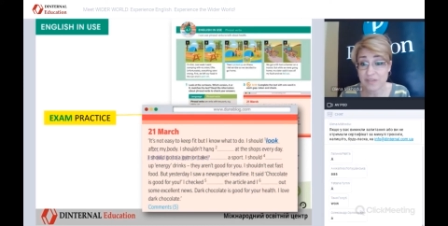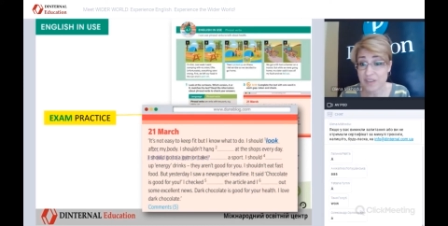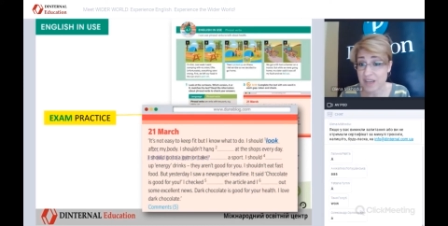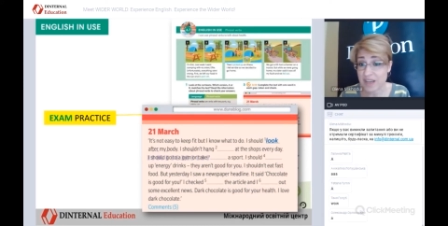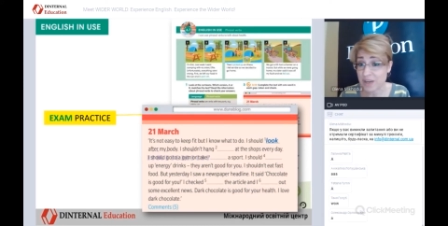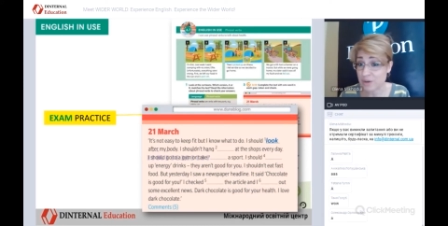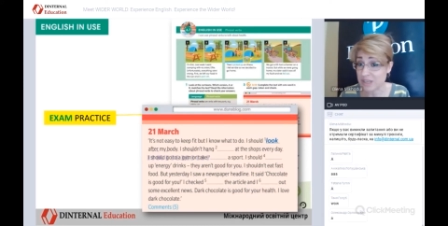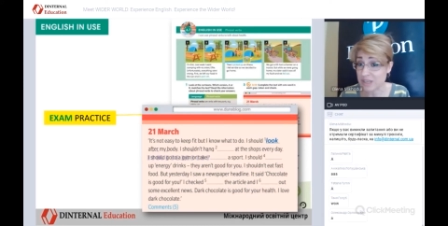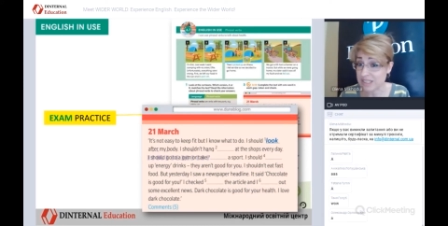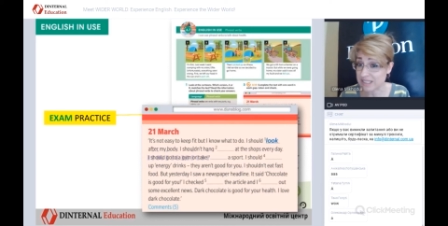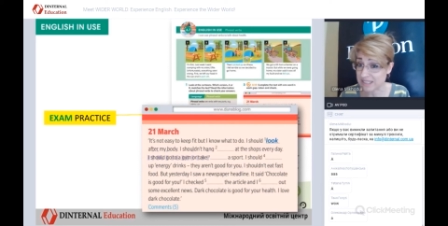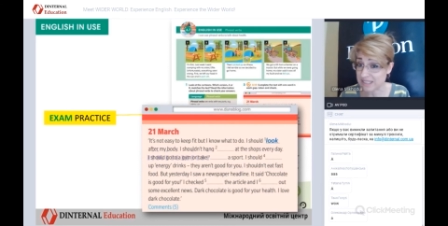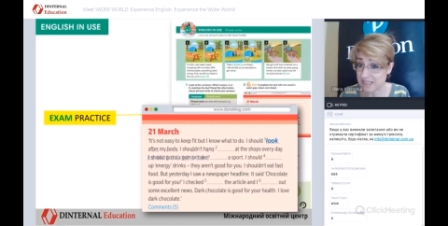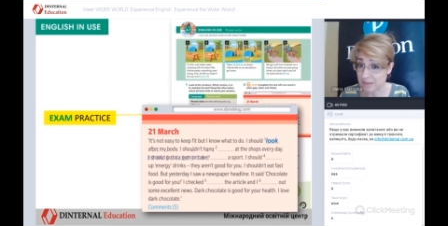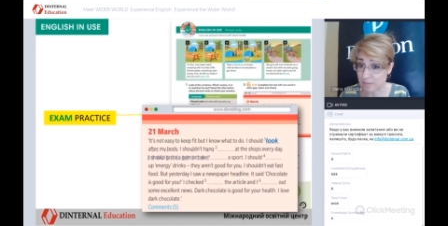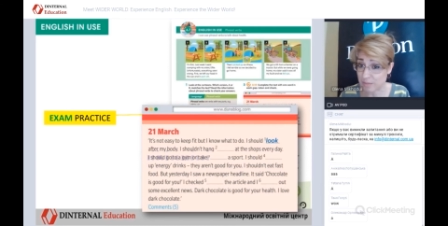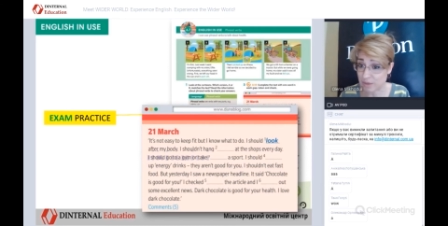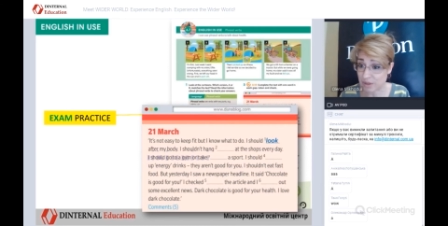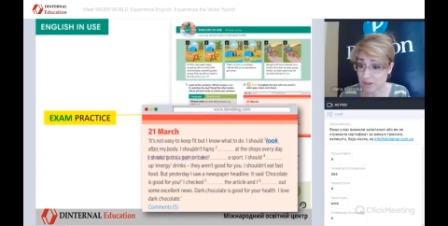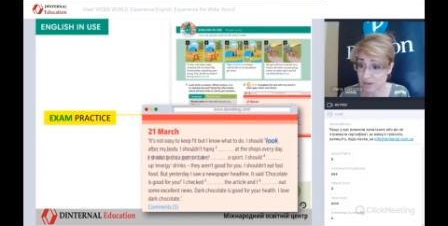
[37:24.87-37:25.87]
very
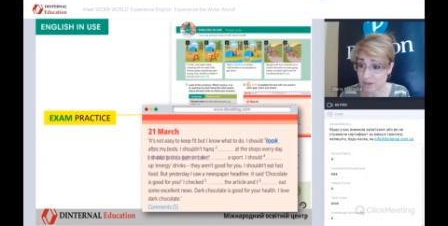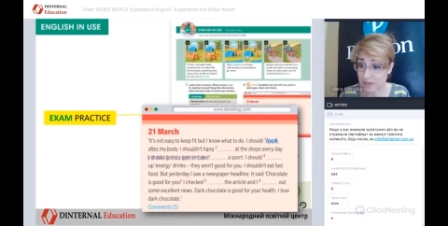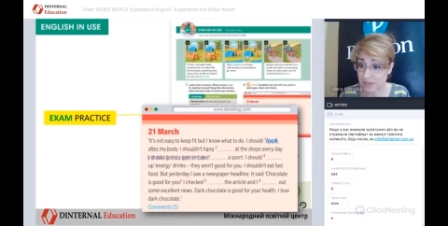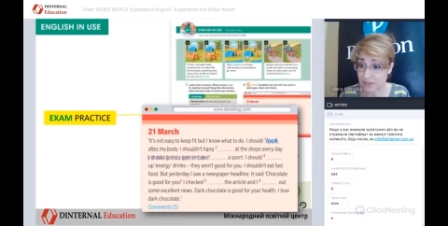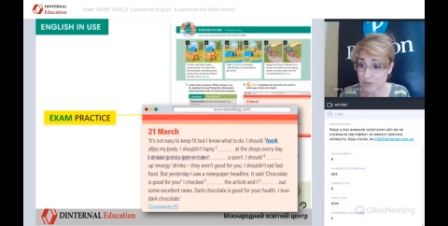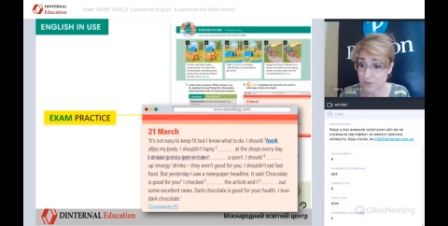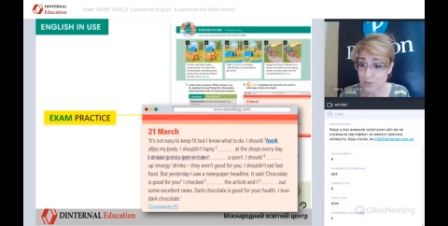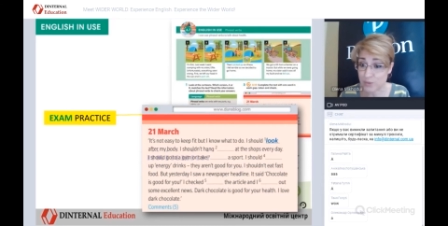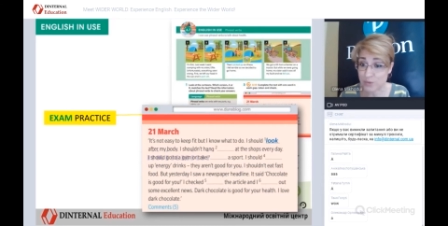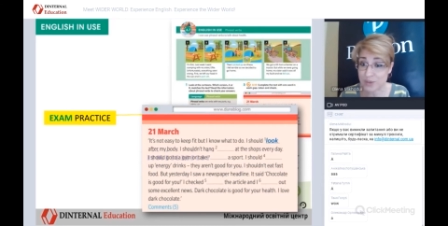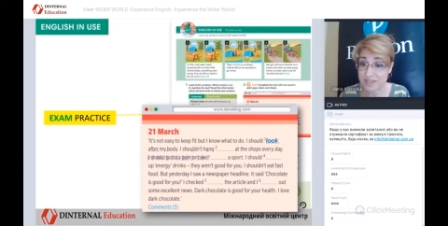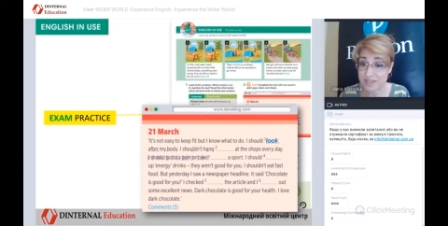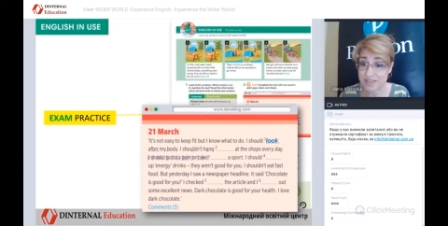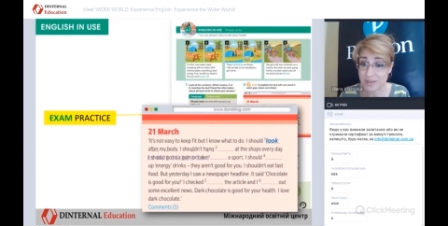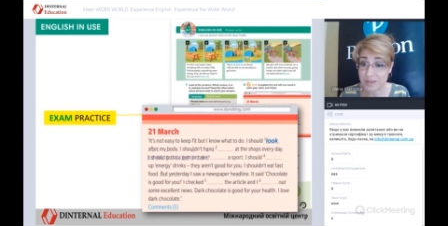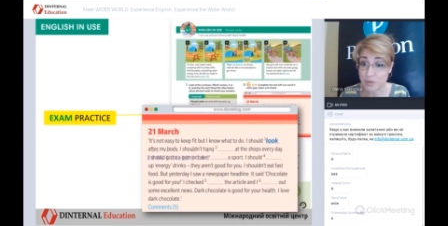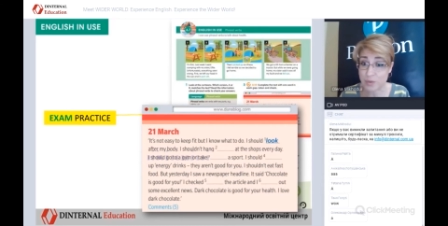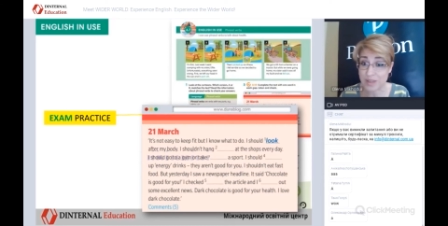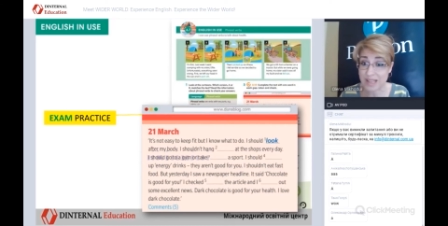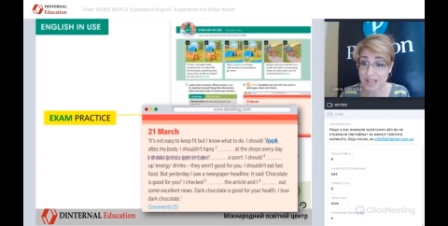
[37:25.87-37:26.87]
similar to what
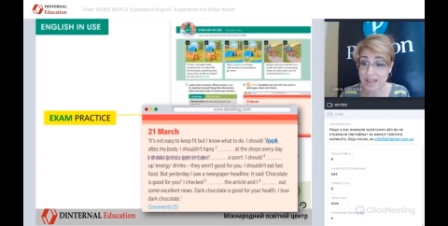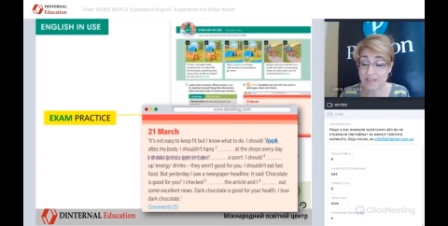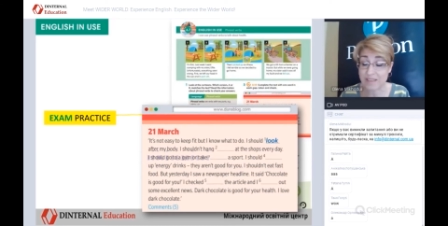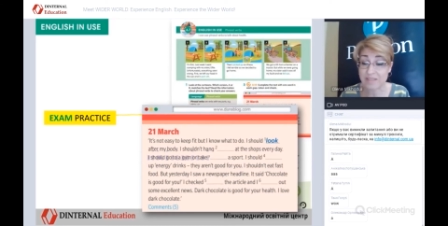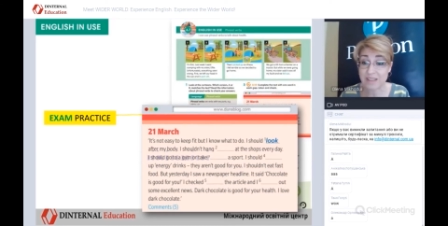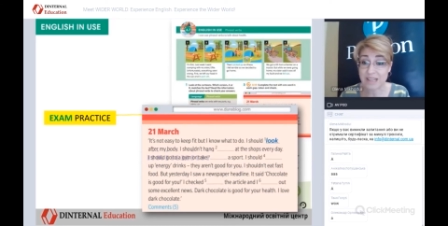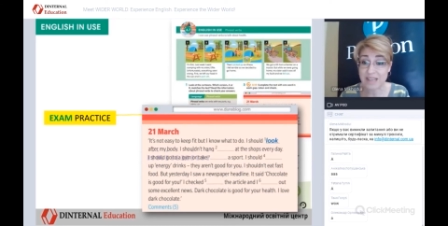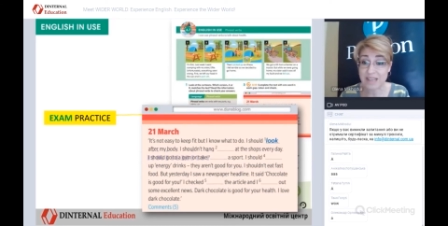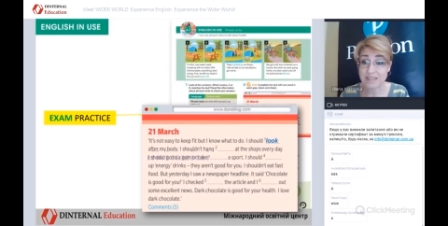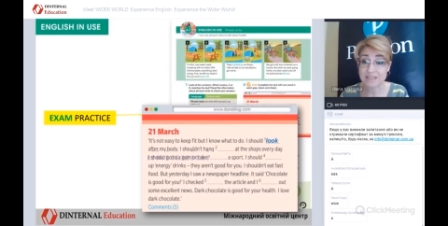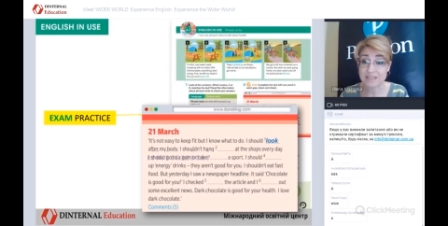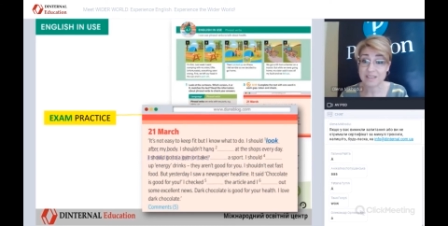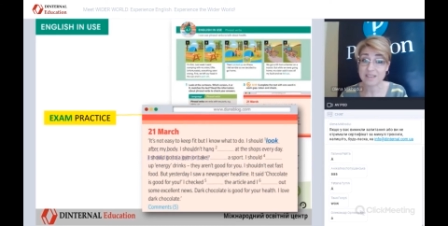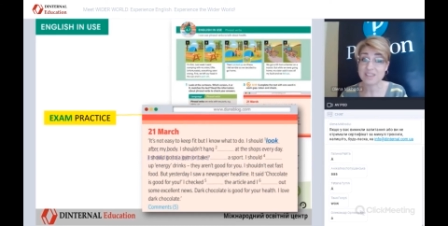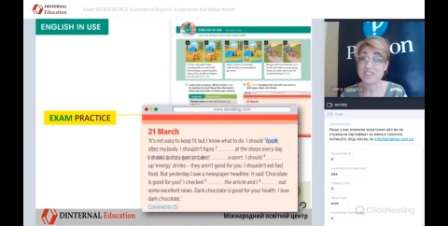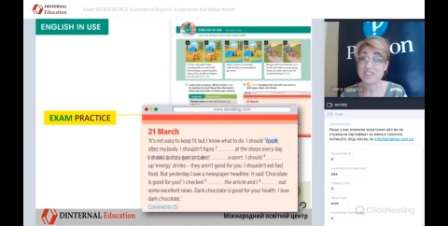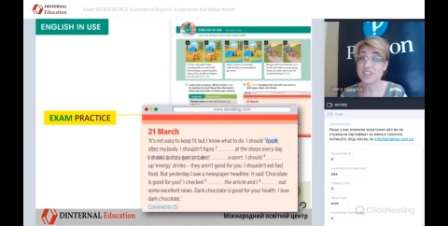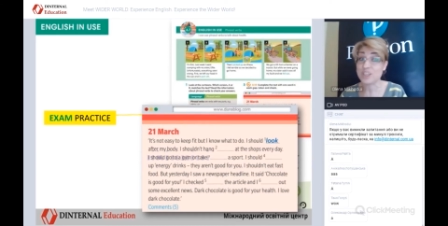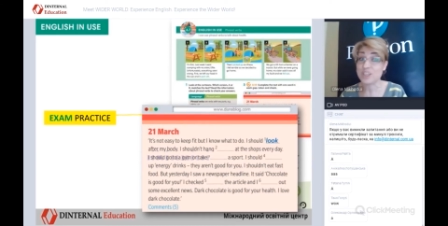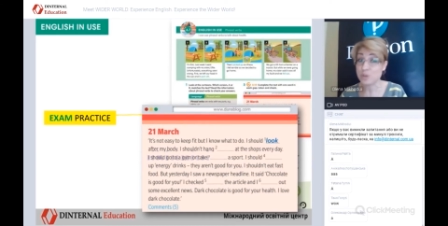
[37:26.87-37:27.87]
they will have later
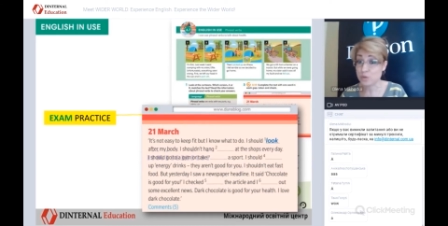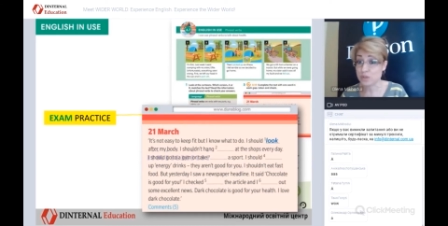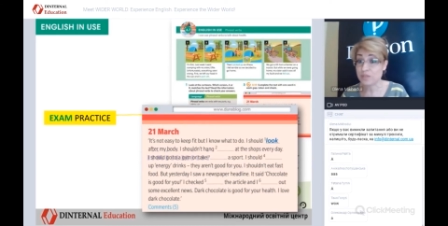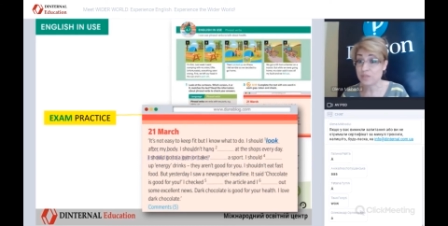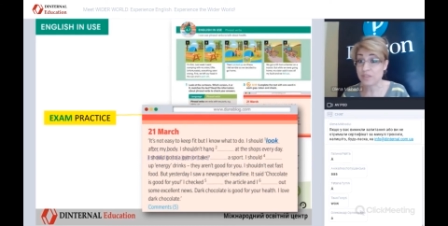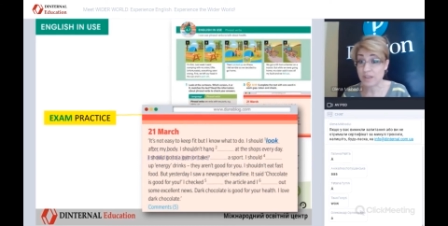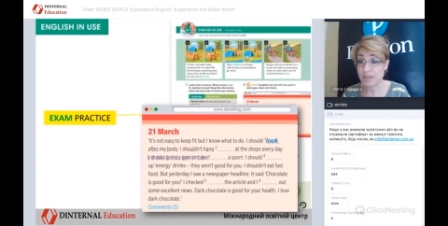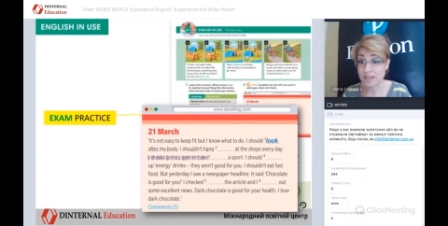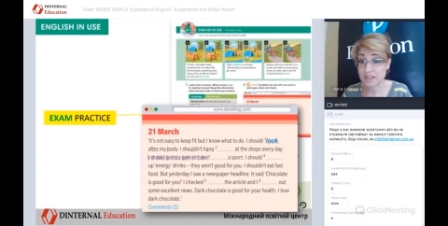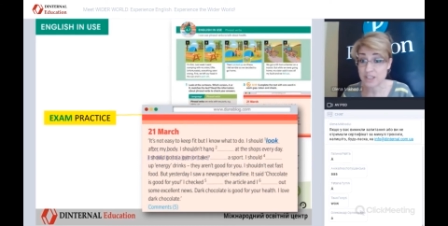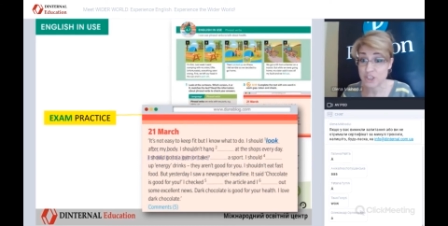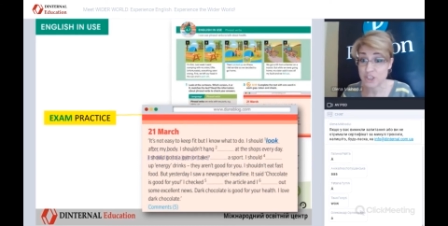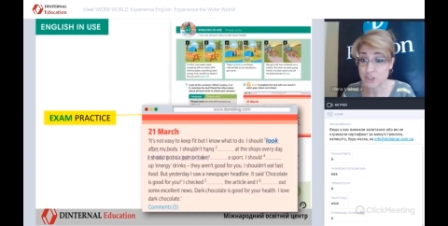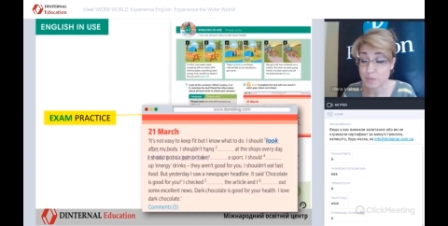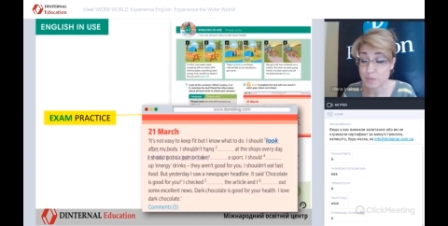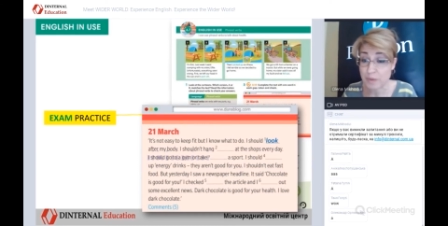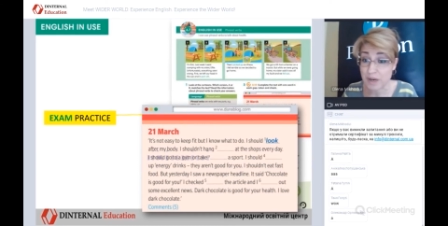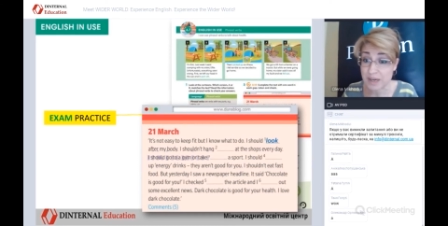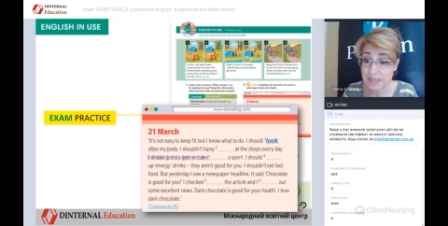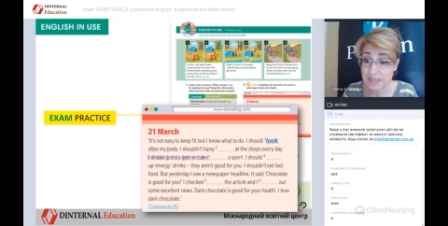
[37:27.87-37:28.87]
in the use of
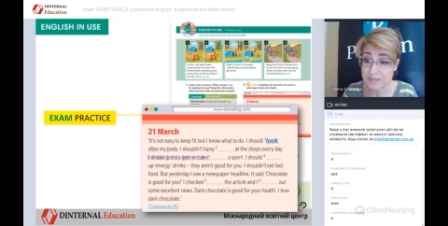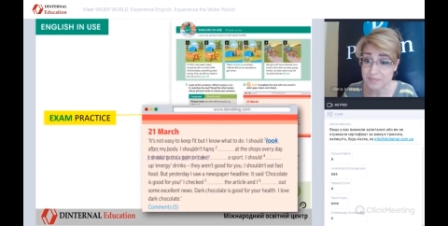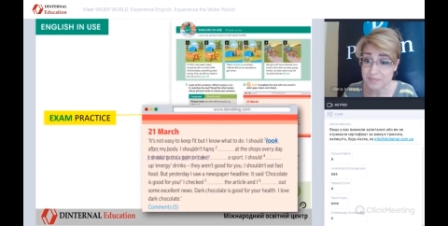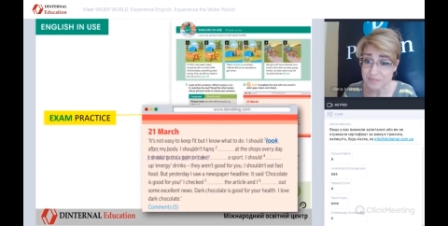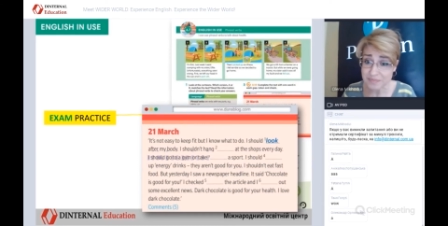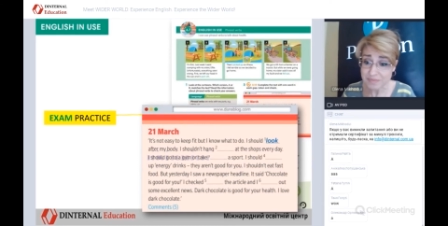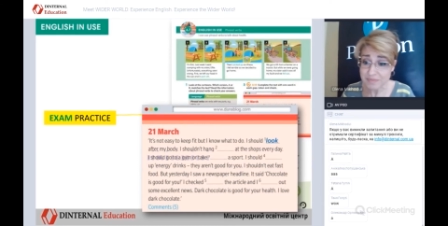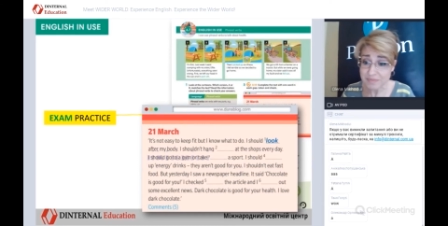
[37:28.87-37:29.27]
English part,